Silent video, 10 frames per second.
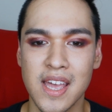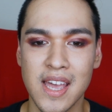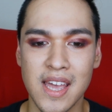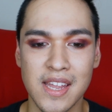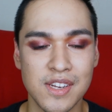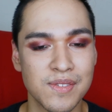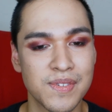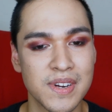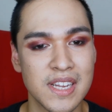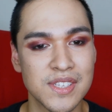And don't
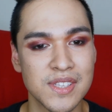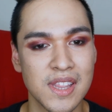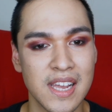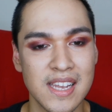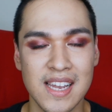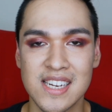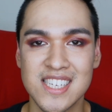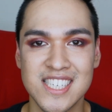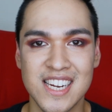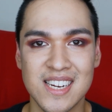forget to like and
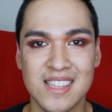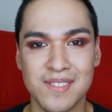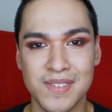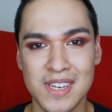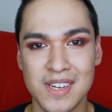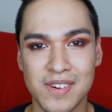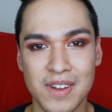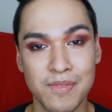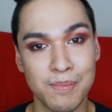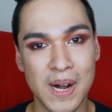share the video if
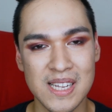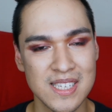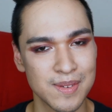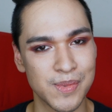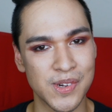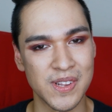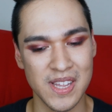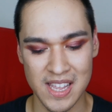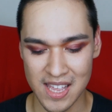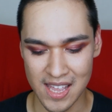possible.
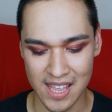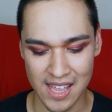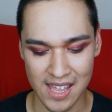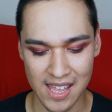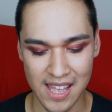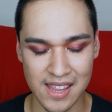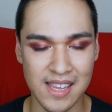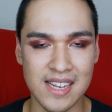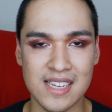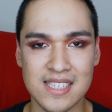And
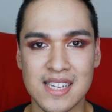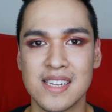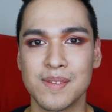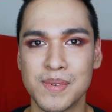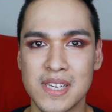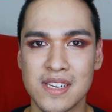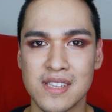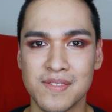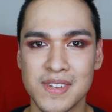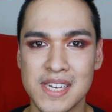like I said in the beginning of
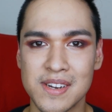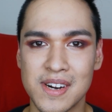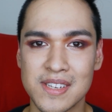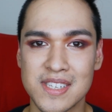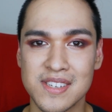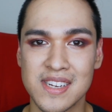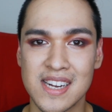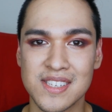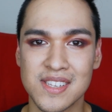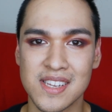the video, I'll see you
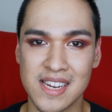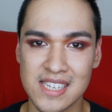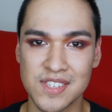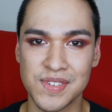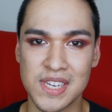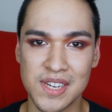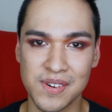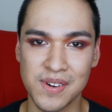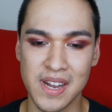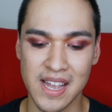guys in the next
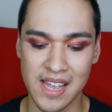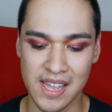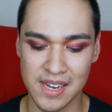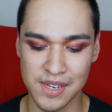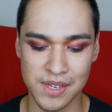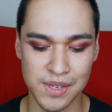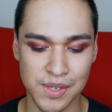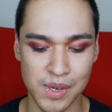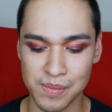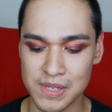video. And
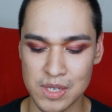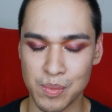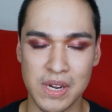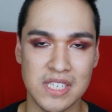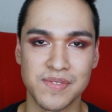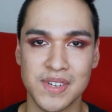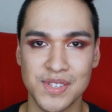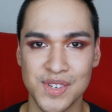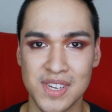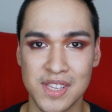don't be surprised if I
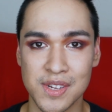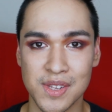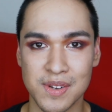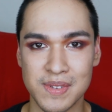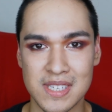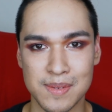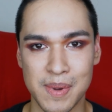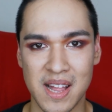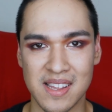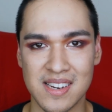do another look with this
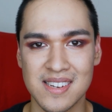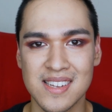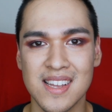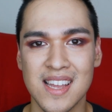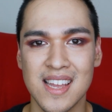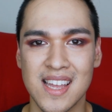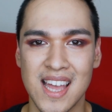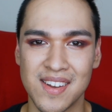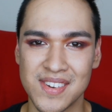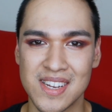palette.
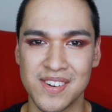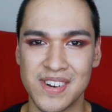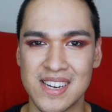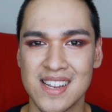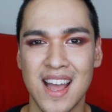Have a good one.